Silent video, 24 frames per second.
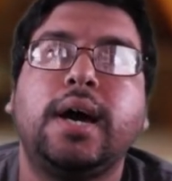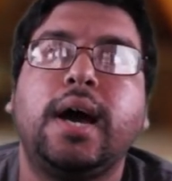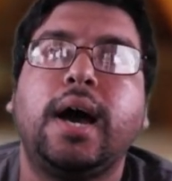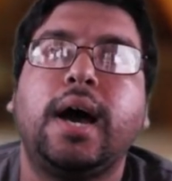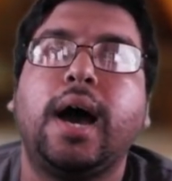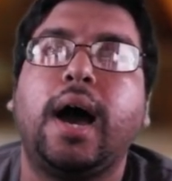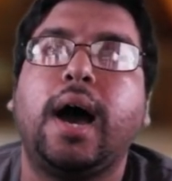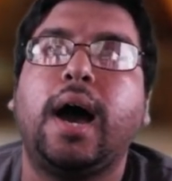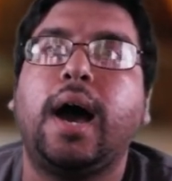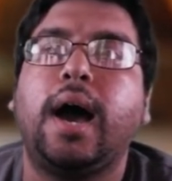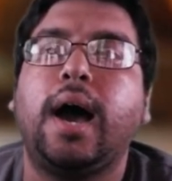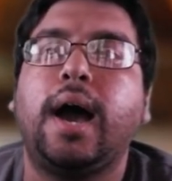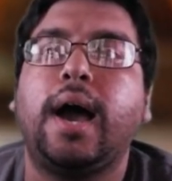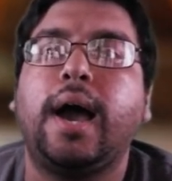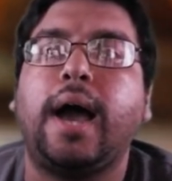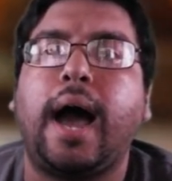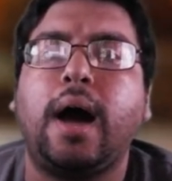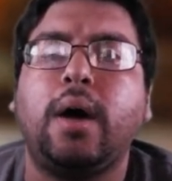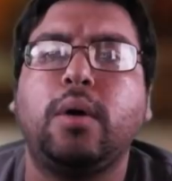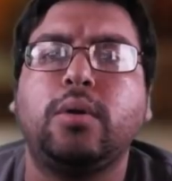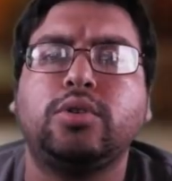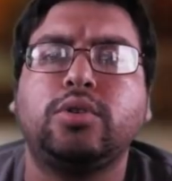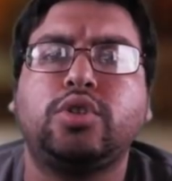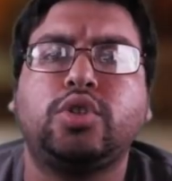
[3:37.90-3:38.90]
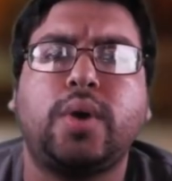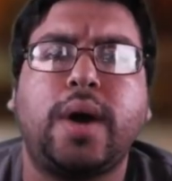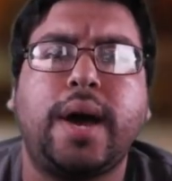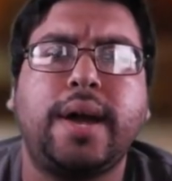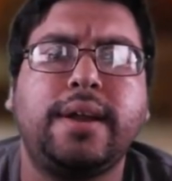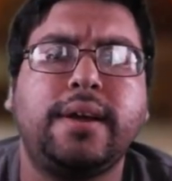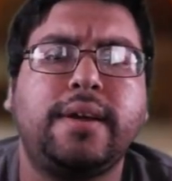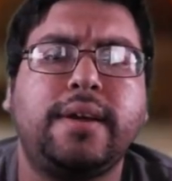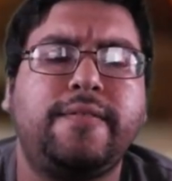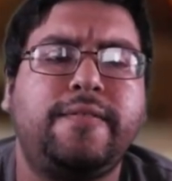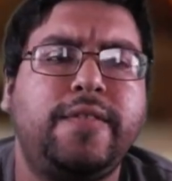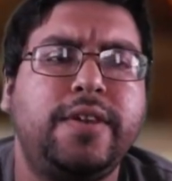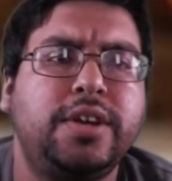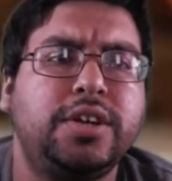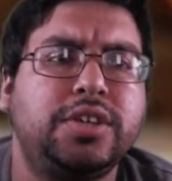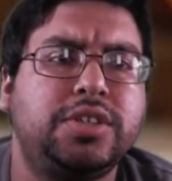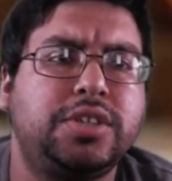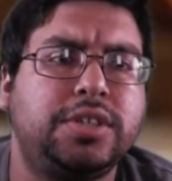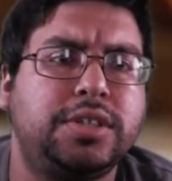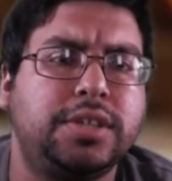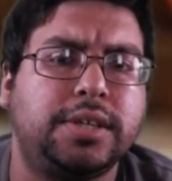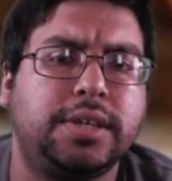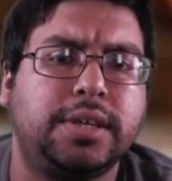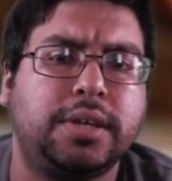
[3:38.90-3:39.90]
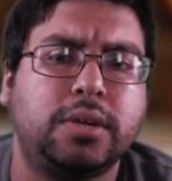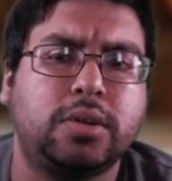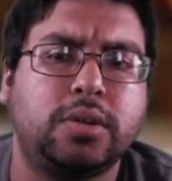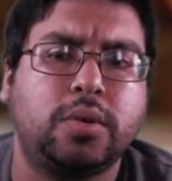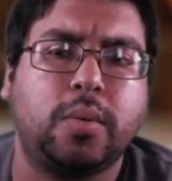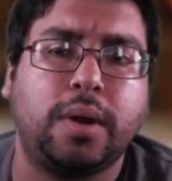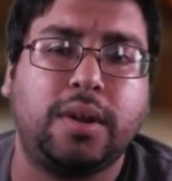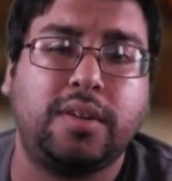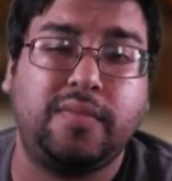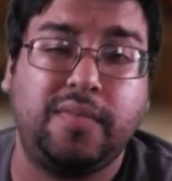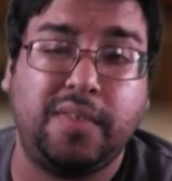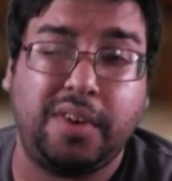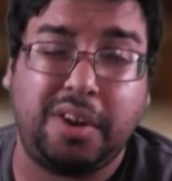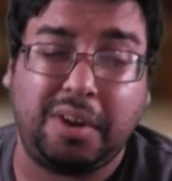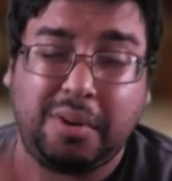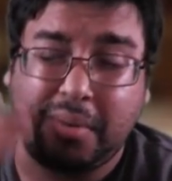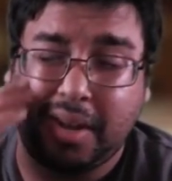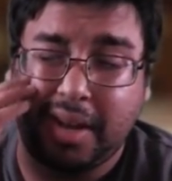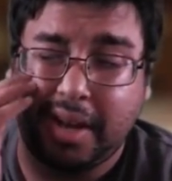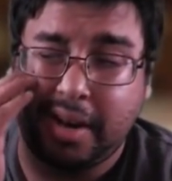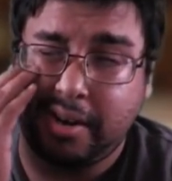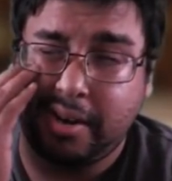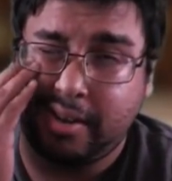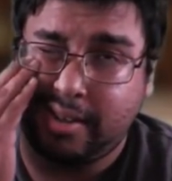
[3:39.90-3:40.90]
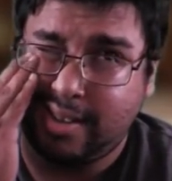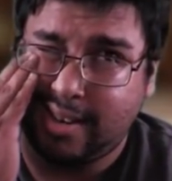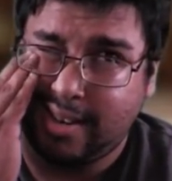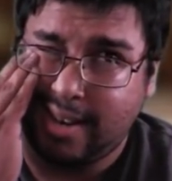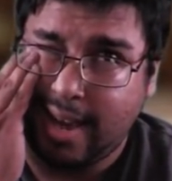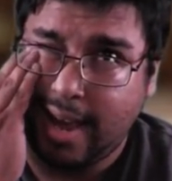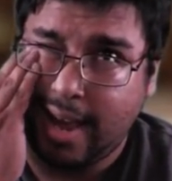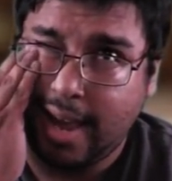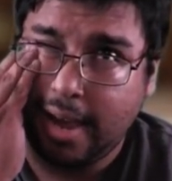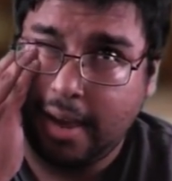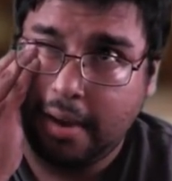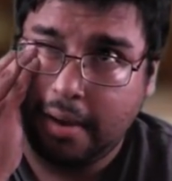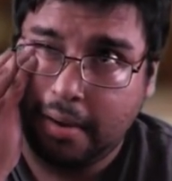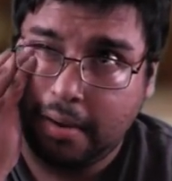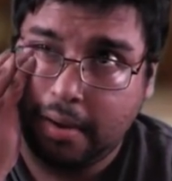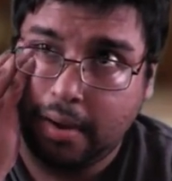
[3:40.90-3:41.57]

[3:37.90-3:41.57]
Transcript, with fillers: Uh, I'll try to finish the Guild Quest video later today,